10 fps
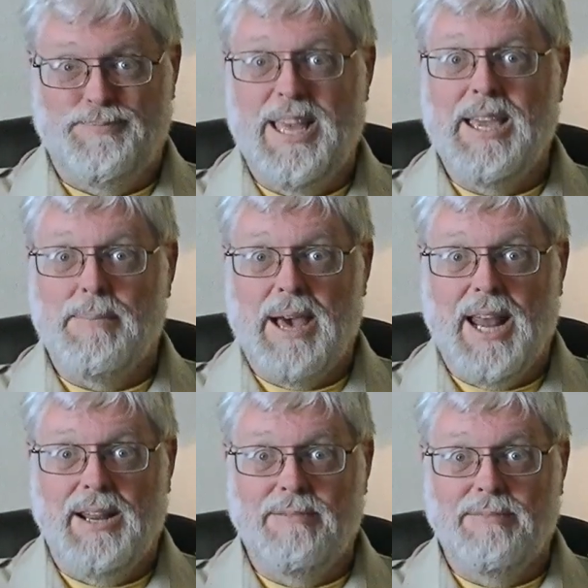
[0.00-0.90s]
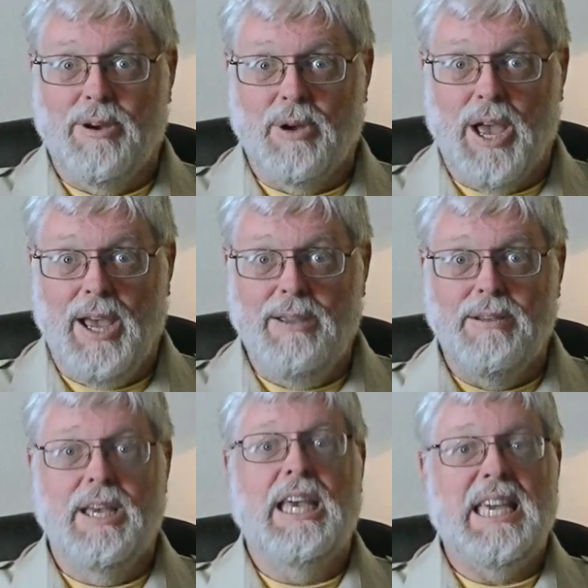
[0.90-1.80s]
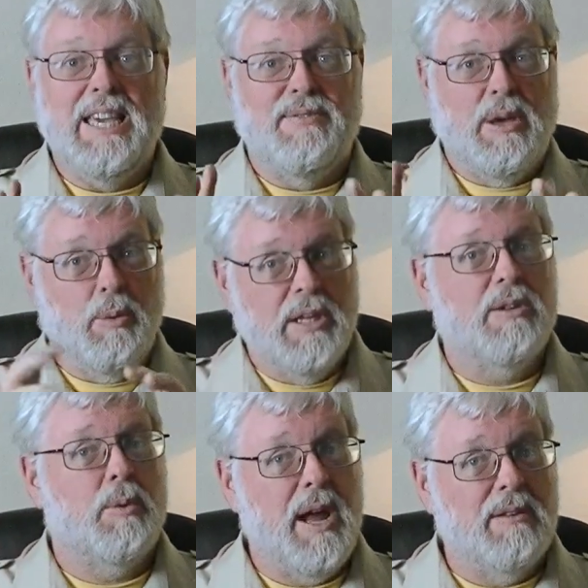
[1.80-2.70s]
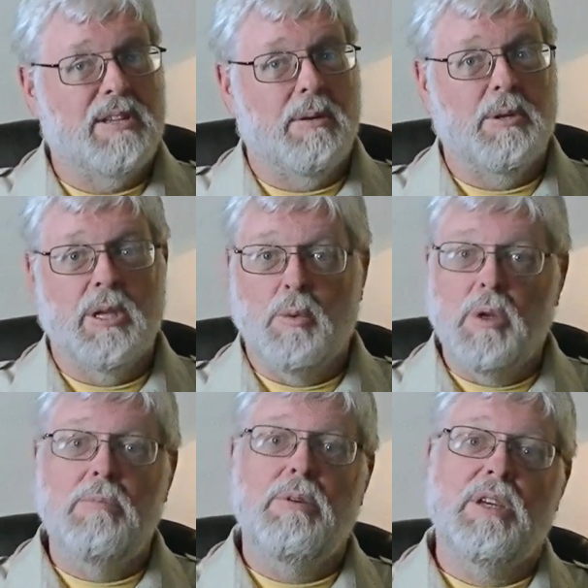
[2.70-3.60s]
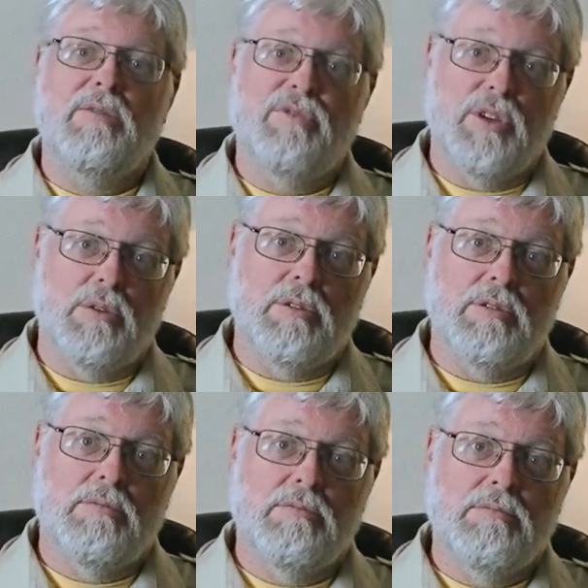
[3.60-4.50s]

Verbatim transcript: Think about it, okay? if they went to roundtable, they wouldn't be confused.